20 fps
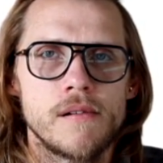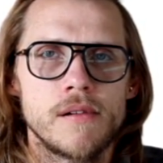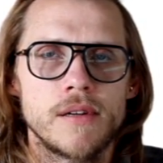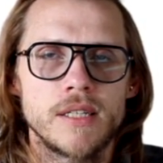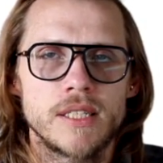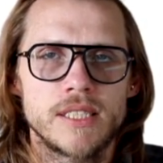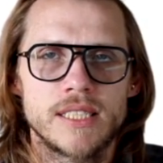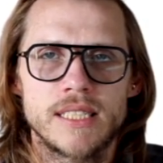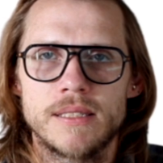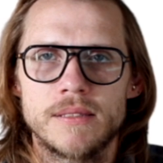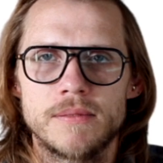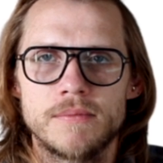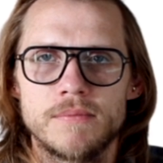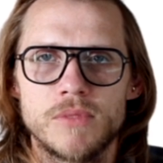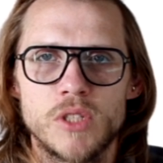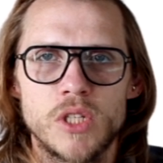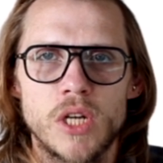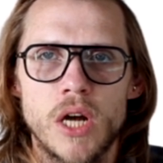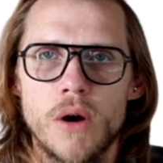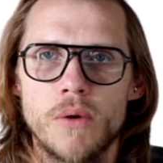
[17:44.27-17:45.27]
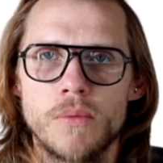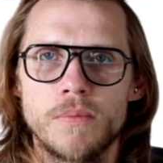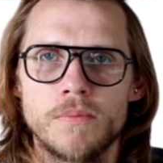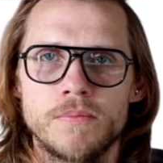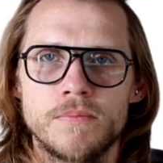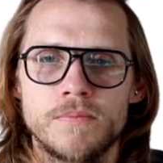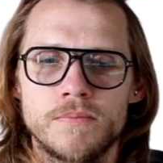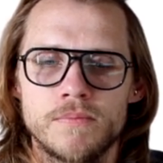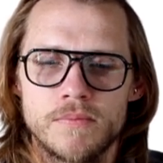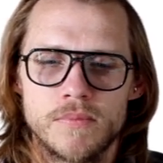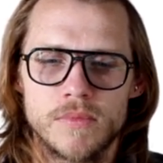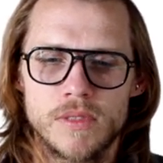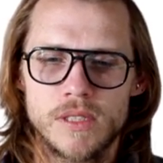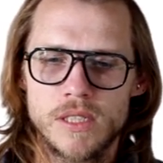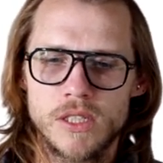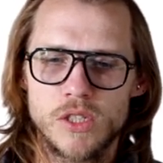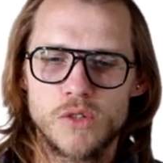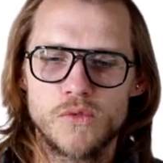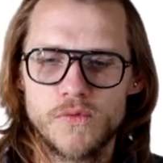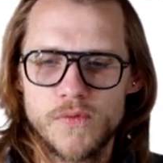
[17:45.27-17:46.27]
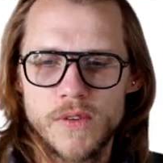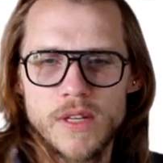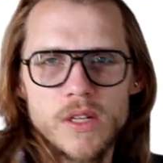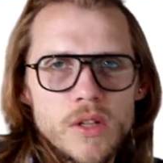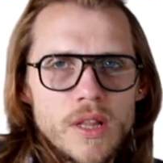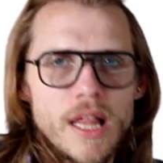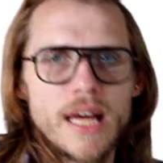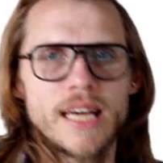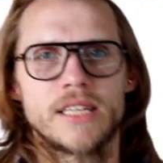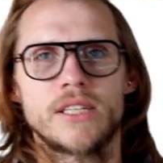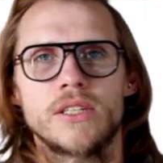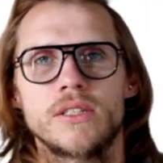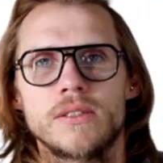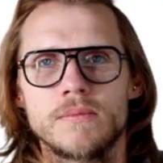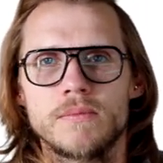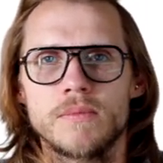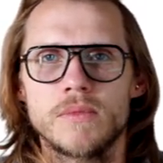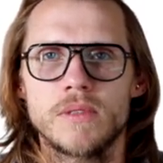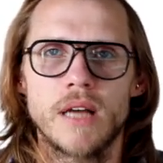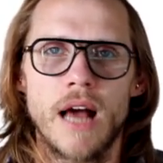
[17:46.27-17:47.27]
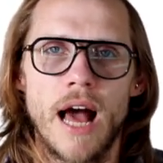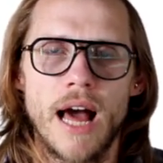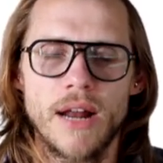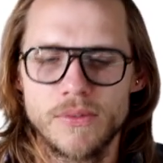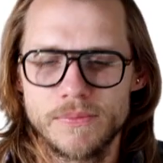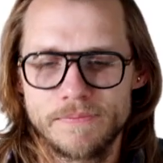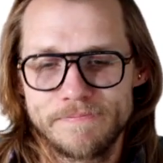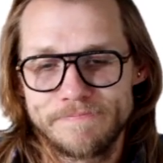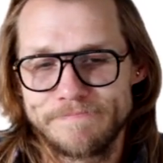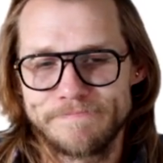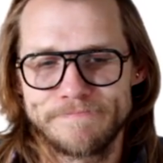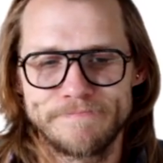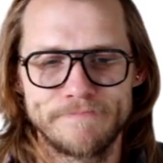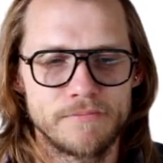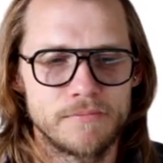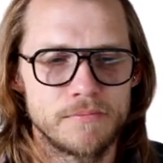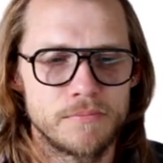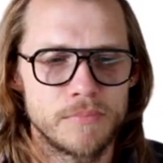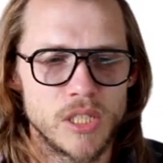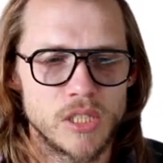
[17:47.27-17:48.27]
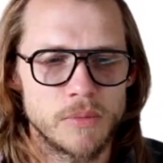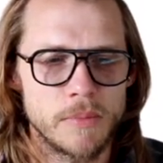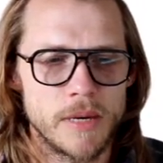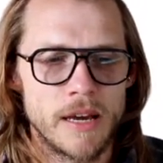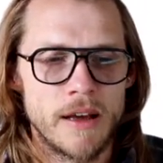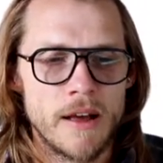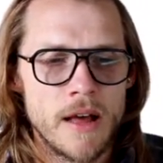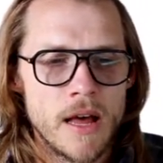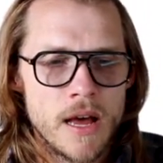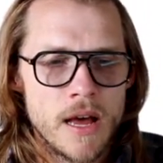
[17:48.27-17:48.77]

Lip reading: Does it, you feel like beats me.